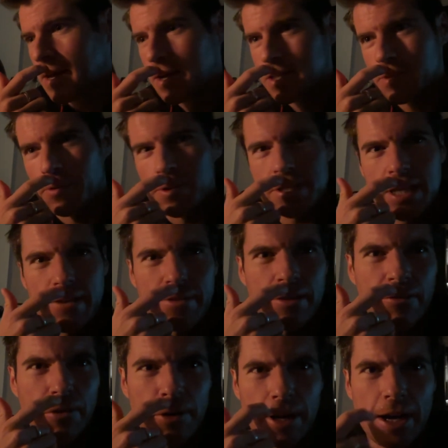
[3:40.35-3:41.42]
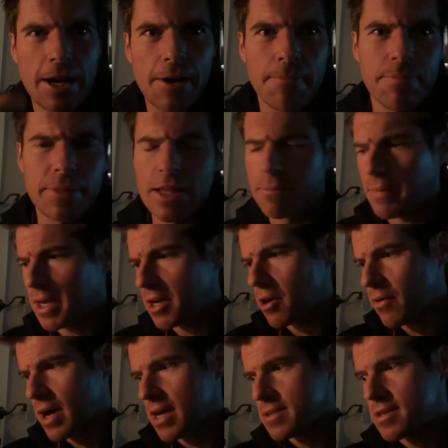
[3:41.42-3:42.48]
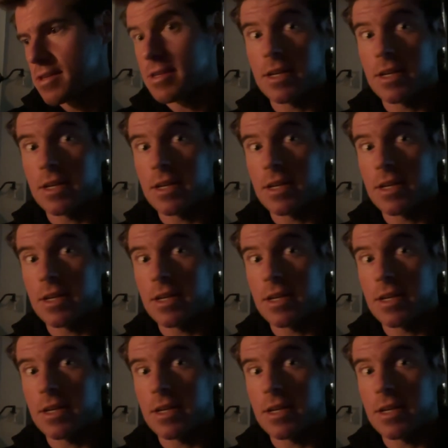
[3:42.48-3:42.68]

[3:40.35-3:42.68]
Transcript: So I wanna see if they've got amino acids.